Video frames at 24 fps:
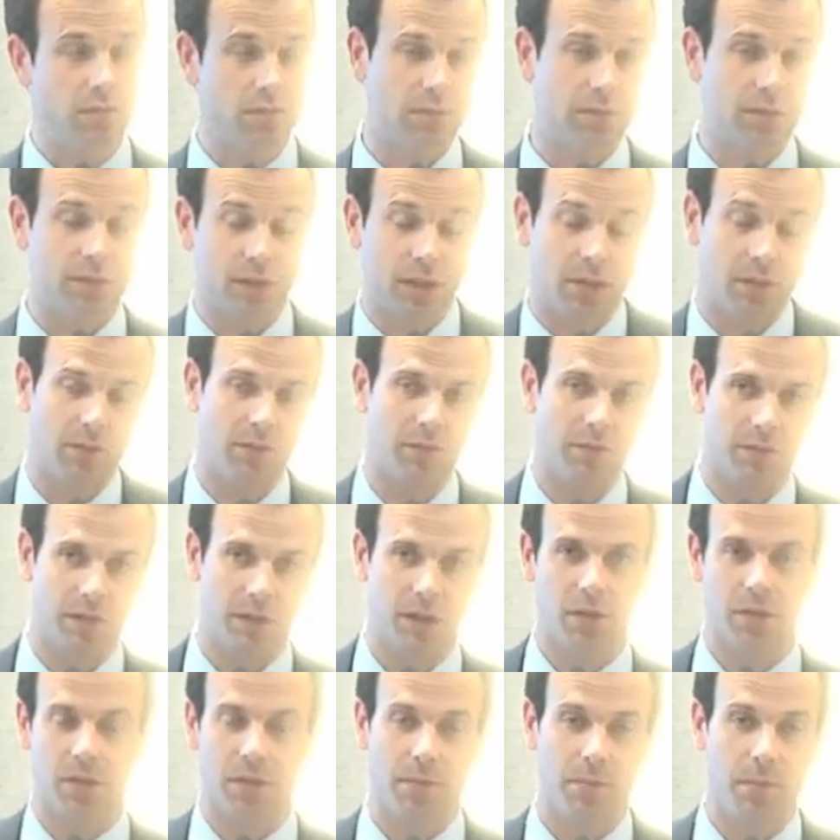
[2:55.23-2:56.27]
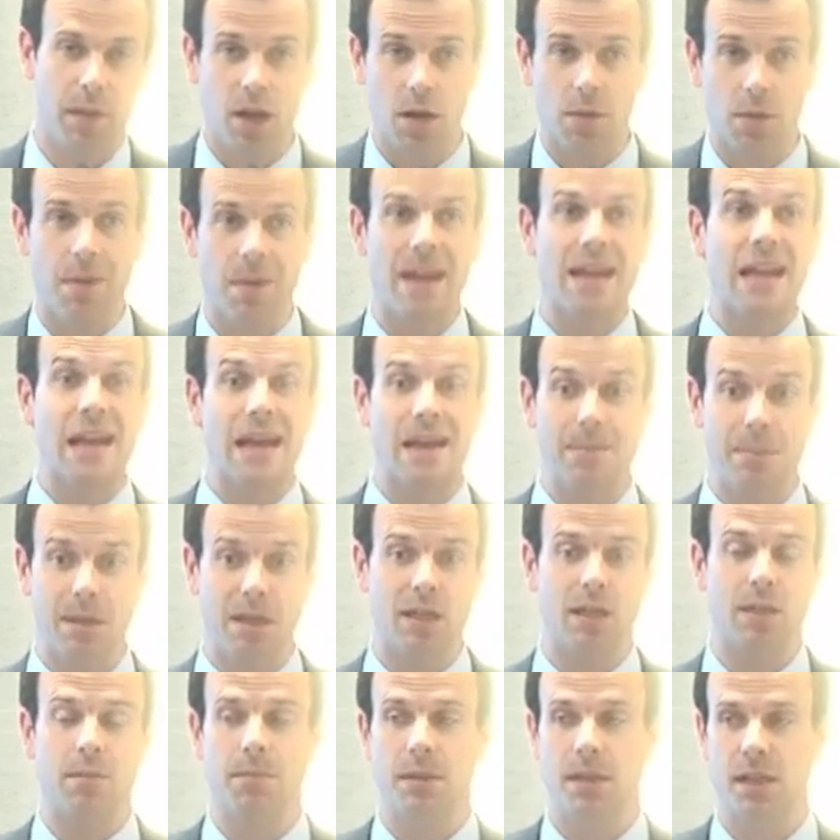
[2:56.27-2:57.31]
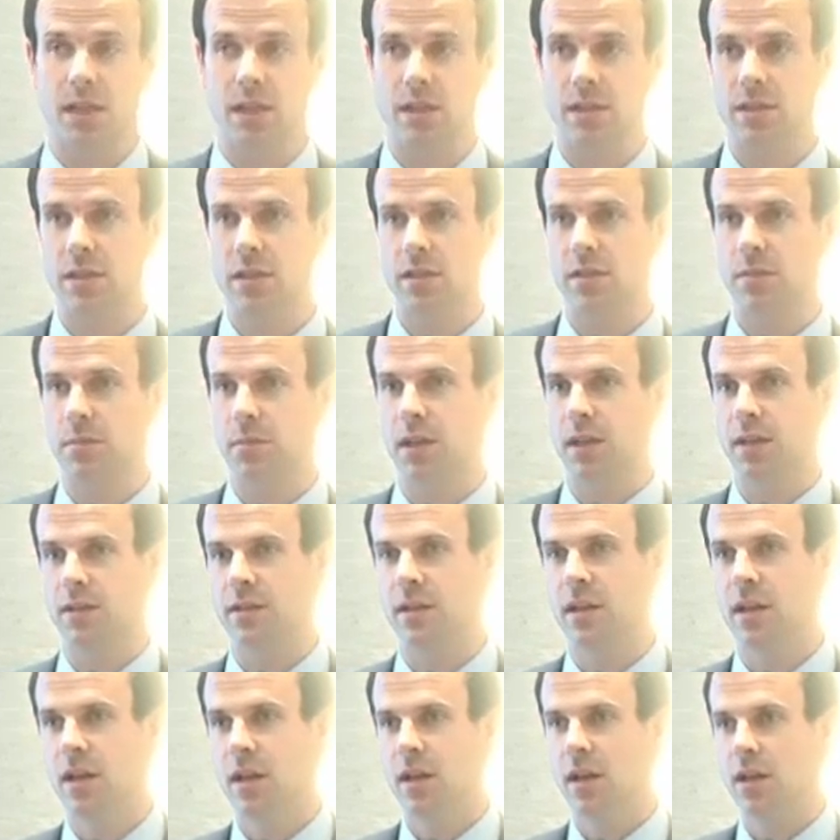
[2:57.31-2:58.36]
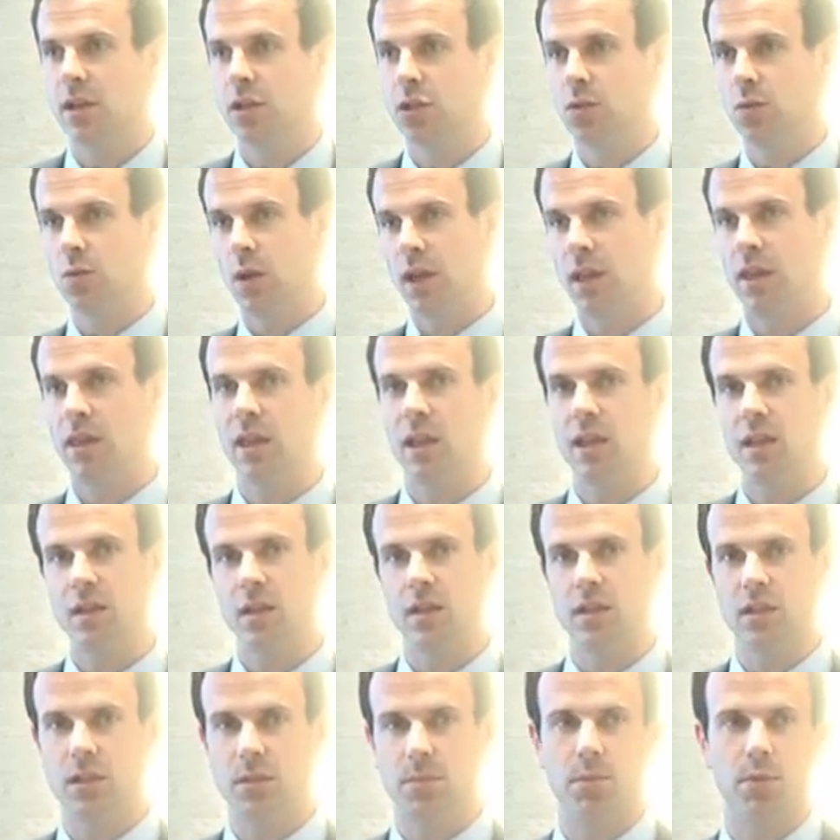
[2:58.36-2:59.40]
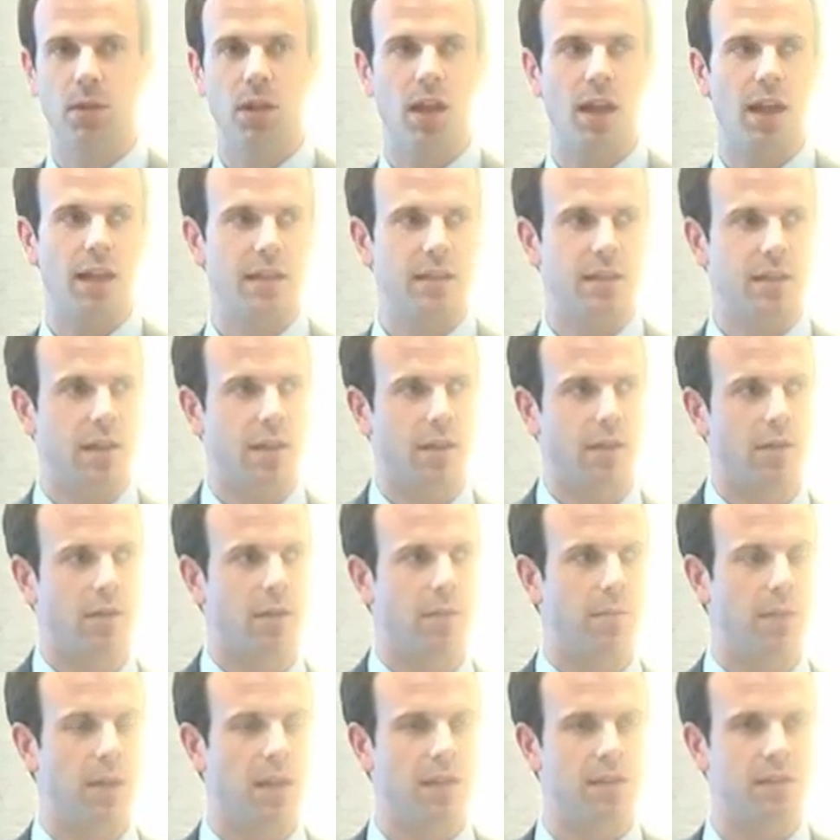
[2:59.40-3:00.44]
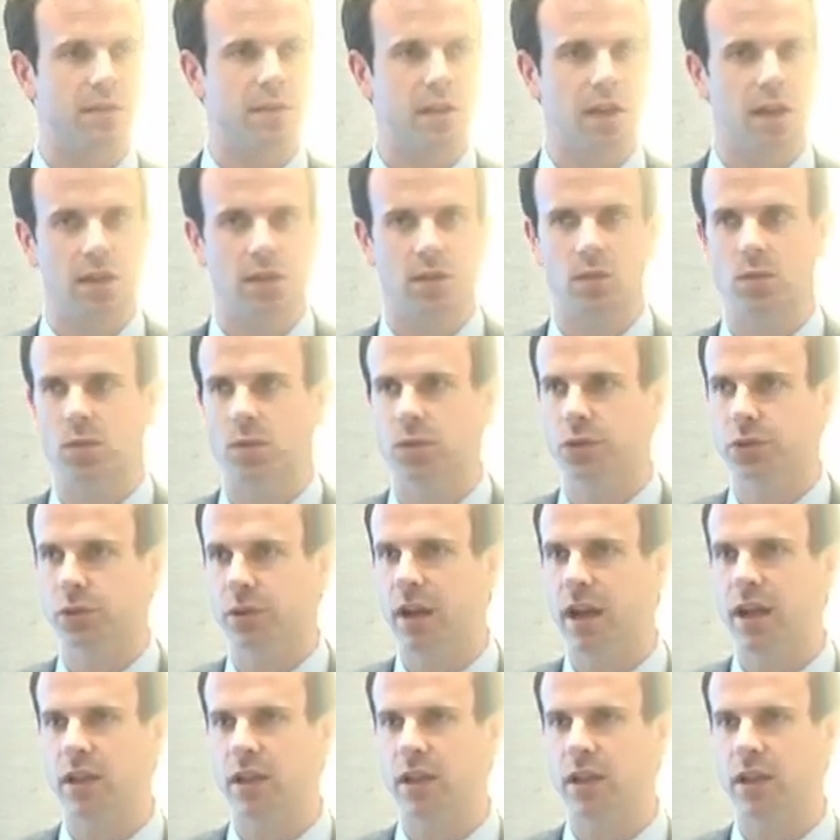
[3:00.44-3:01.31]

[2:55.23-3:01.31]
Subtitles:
It's not, it may or may not be a competing decision, but do I think that supply side or demand side tools